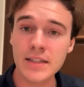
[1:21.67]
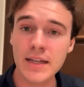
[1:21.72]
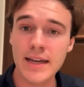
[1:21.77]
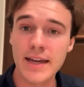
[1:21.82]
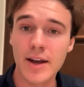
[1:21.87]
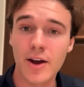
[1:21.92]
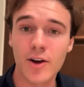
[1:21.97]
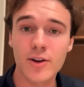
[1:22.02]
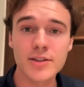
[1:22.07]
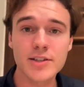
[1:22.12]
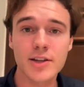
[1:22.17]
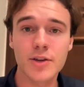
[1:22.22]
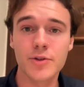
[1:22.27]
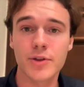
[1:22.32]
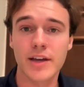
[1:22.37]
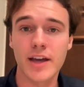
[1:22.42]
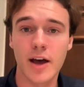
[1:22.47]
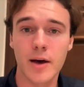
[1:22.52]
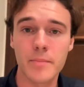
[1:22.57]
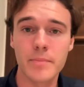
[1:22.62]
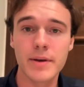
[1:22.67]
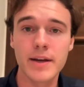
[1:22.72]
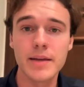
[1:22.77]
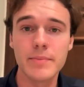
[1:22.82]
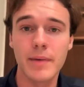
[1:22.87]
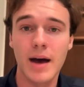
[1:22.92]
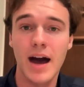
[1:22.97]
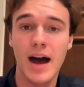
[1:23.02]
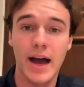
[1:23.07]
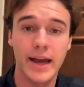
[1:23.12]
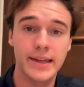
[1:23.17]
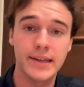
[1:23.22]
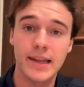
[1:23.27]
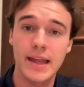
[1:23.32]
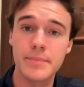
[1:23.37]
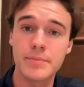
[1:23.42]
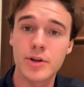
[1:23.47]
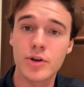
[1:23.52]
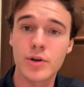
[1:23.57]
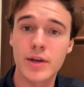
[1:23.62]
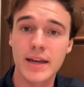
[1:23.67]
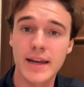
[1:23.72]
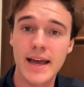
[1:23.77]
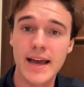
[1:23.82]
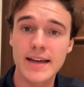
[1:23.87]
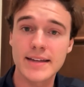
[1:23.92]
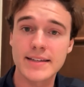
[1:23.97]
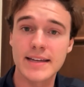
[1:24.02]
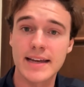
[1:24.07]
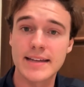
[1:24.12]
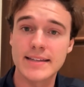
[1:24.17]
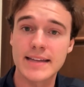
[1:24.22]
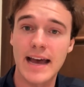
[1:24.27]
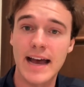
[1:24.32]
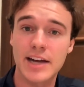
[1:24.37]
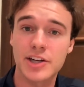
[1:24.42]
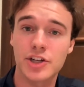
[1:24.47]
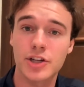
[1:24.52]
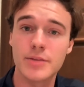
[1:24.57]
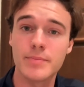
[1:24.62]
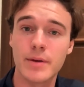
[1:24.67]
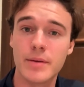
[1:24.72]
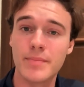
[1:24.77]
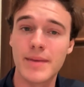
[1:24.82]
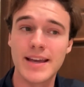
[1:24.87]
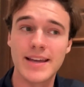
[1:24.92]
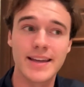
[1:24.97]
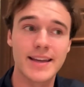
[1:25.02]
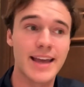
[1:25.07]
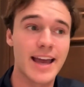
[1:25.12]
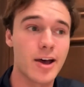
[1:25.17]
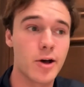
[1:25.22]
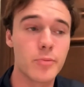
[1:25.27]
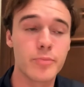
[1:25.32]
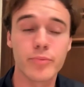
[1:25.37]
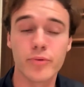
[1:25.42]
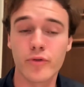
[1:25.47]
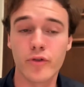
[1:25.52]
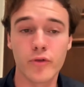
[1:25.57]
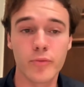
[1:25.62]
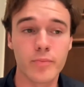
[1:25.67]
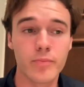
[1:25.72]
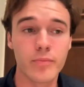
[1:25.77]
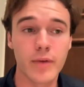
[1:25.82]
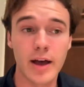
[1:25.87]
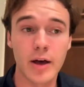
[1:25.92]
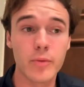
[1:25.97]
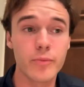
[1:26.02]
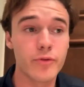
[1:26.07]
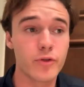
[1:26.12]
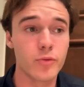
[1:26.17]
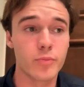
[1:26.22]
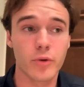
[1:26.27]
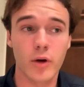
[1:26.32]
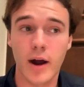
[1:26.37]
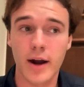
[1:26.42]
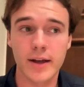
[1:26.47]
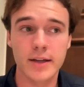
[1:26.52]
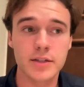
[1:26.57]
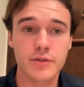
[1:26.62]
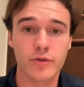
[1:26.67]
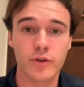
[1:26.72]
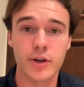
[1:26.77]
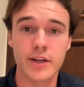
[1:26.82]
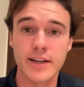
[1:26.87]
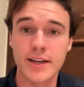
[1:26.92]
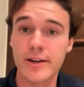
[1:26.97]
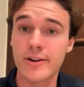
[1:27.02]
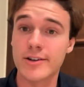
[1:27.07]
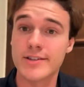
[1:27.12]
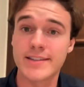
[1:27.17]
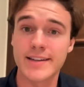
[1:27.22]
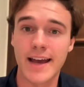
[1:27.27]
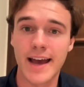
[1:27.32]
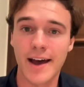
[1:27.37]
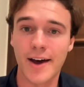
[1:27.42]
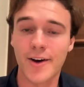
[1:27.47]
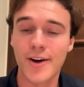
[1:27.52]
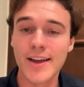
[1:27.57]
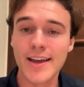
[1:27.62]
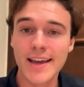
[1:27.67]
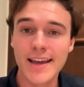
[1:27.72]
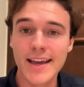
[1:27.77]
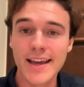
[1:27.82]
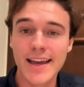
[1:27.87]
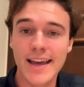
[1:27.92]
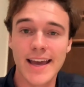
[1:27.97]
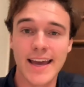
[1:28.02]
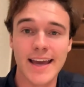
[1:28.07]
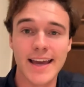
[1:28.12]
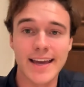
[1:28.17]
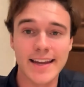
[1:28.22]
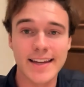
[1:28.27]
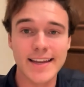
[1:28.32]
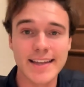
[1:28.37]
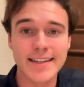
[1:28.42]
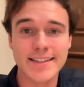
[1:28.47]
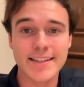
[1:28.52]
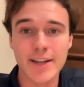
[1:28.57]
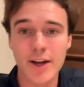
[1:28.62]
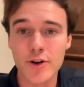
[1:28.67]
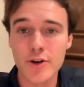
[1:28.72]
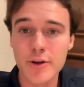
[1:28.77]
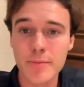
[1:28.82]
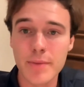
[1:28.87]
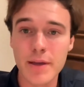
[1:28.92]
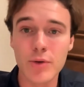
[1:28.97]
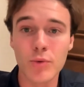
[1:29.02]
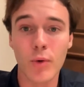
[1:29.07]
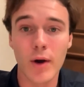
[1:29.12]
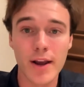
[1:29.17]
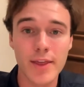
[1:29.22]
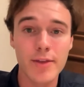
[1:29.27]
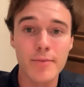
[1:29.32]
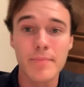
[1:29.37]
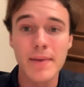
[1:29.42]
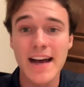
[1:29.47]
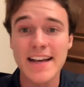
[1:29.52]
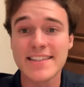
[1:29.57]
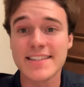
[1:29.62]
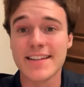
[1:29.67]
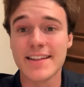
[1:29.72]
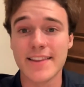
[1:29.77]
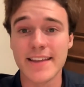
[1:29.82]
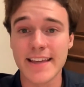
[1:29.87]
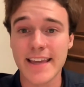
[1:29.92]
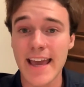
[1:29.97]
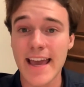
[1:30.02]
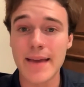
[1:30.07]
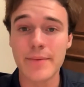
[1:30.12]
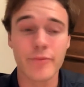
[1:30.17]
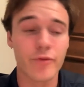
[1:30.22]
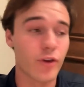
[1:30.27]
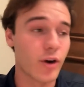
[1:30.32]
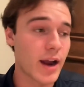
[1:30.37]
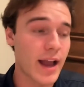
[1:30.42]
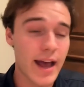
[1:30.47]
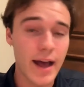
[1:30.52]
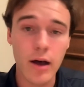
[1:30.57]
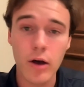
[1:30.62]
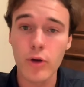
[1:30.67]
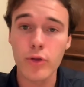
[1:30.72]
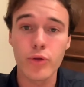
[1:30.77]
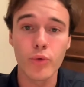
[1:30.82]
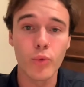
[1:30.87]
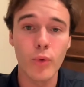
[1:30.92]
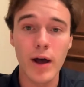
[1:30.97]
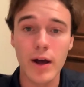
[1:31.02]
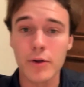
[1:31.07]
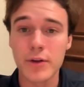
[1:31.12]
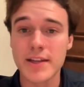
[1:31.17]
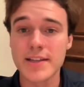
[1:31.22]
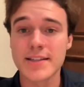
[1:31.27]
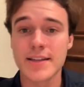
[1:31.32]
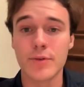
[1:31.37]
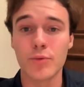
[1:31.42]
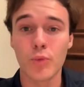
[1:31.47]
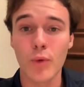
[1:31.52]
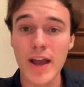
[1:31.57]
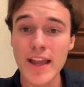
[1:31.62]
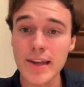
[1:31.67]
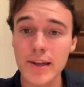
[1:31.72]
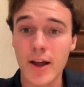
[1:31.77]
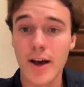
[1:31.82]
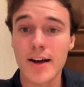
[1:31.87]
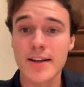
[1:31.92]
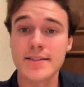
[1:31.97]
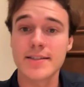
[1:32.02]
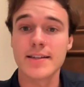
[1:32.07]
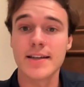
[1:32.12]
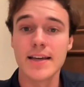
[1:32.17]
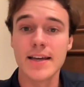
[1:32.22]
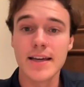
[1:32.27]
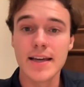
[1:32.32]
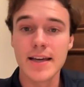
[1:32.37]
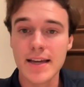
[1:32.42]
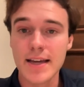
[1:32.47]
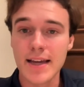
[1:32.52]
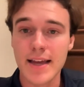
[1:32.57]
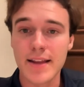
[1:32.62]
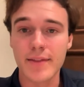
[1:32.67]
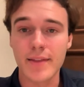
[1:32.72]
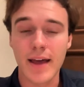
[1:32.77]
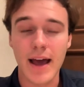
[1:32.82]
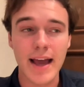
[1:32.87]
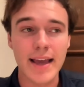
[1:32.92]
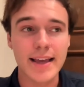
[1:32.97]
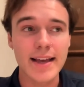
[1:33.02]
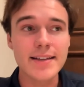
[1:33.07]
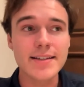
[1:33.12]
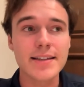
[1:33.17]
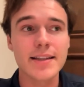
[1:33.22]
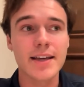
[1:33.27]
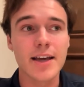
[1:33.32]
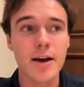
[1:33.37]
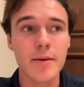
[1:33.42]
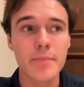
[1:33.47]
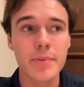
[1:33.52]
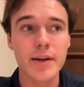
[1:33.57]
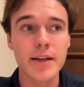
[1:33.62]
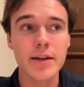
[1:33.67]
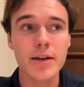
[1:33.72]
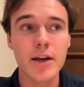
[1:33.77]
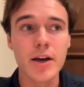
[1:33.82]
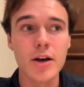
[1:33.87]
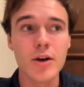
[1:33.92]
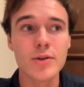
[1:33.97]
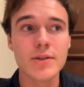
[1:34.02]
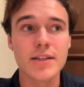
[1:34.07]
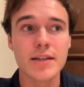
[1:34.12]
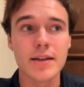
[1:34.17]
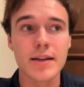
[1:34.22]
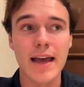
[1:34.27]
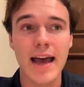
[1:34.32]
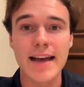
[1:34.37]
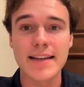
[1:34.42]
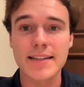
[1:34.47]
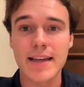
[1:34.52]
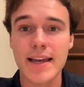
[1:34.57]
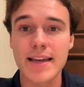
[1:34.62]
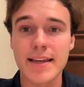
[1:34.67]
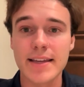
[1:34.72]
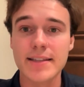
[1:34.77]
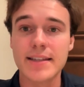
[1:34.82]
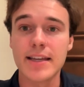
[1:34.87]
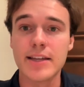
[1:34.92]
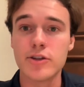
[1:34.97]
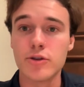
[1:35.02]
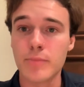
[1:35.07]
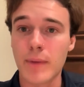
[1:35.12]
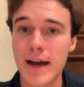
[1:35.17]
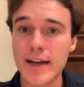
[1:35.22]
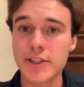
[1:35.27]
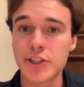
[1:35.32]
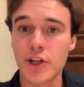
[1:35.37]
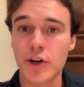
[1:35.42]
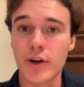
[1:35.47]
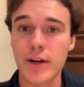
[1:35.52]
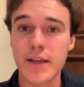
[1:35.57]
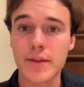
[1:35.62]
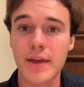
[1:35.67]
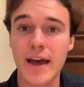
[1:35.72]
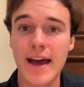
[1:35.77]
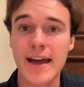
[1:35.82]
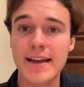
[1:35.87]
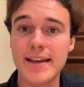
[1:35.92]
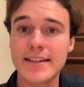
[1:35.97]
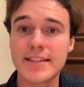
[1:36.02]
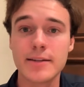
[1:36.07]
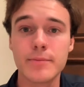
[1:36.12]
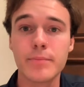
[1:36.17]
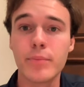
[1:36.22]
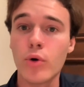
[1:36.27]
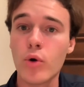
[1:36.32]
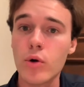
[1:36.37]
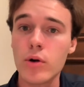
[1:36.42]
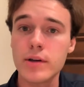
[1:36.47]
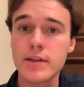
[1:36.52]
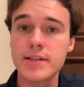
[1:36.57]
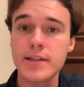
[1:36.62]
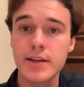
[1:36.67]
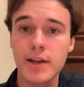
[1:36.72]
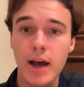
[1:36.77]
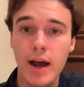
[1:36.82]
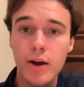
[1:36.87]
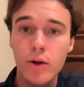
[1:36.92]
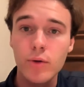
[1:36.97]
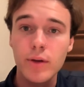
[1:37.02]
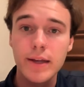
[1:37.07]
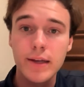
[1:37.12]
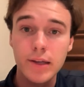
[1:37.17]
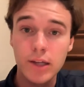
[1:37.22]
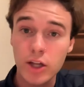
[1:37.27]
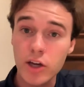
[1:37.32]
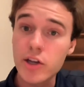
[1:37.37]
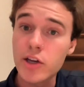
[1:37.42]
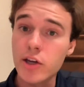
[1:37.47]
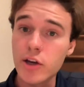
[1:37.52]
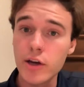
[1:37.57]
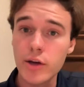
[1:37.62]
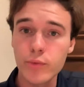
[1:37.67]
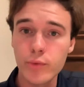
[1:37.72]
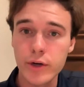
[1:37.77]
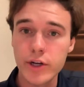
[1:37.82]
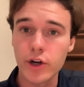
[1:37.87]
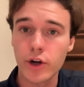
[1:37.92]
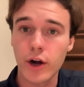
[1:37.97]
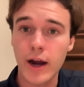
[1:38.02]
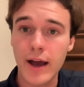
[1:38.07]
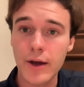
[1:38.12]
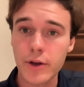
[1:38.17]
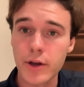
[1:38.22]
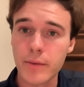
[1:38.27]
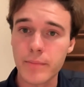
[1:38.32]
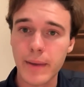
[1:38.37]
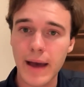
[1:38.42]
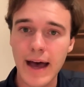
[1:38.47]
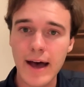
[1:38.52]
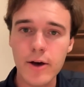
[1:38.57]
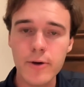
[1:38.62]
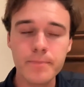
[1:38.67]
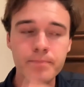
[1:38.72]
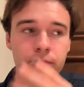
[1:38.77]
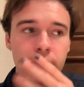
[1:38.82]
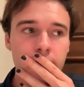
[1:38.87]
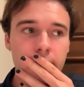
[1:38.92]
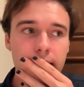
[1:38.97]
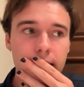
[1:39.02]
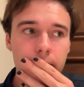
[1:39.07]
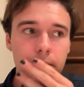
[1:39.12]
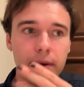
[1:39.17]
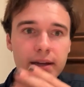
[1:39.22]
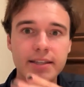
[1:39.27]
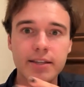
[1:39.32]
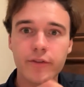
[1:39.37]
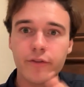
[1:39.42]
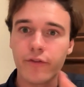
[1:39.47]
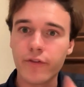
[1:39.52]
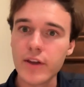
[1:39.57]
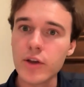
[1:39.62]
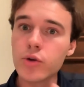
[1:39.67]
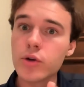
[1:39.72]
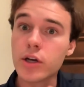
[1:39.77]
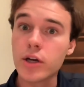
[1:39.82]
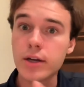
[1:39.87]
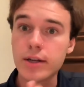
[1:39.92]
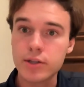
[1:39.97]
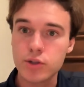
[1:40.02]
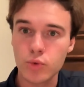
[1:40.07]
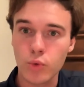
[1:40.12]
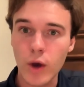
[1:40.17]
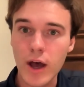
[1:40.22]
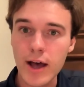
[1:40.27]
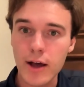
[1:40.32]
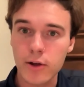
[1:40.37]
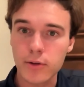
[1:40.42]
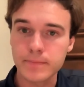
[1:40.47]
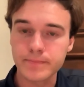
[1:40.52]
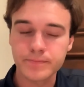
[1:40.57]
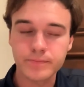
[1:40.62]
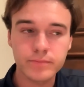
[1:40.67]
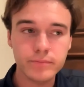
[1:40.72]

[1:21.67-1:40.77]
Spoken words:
And also, the company behind LeptoConnect has actually been making helpful products for years now, and it's known to be one of the best in the game for health, wellness, and weight loss. And I guess the company knows, and as I continue my journey, that it's important to not only look good when you're out and about, but to feel good as well.